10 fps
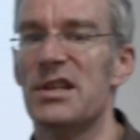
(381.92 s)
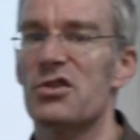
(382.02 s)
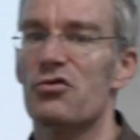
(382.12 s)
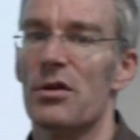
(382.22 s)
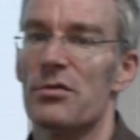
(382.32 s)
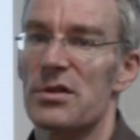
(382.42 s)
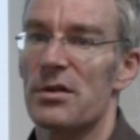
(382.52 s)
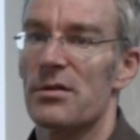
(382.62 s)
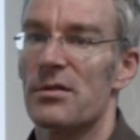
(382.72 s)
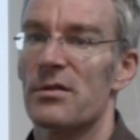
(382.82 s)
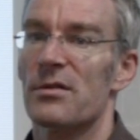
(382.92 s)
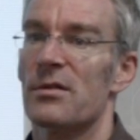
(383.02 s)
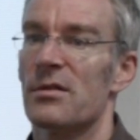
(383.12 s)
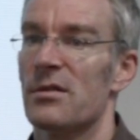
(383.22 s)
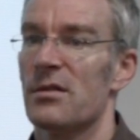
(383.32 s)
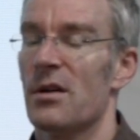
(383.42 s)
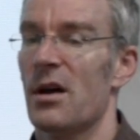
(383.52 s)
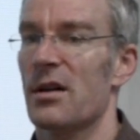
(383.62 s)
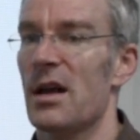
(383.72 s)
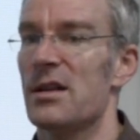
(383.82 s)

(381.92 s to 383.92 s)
distros. Okay,